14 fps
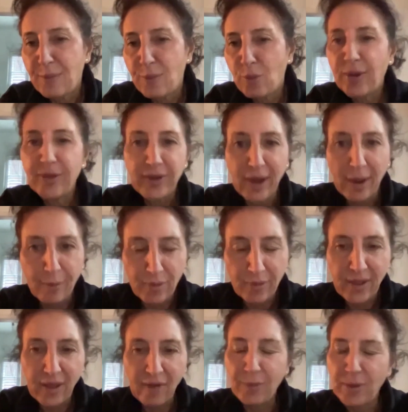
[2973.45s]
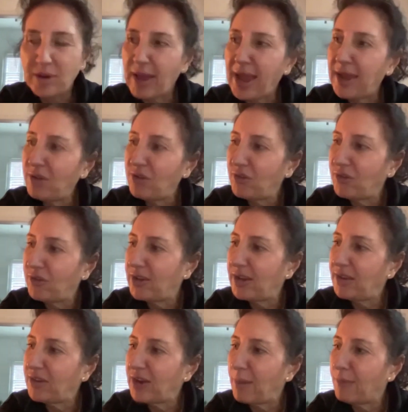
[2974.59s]
with a number of government
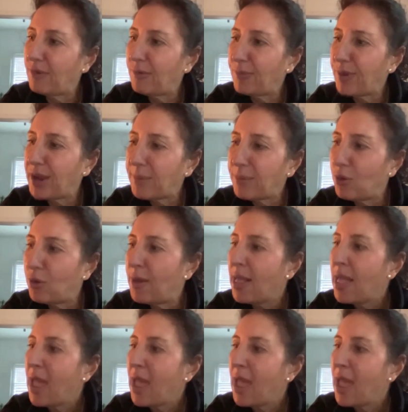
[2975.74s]
agencies, a number of people,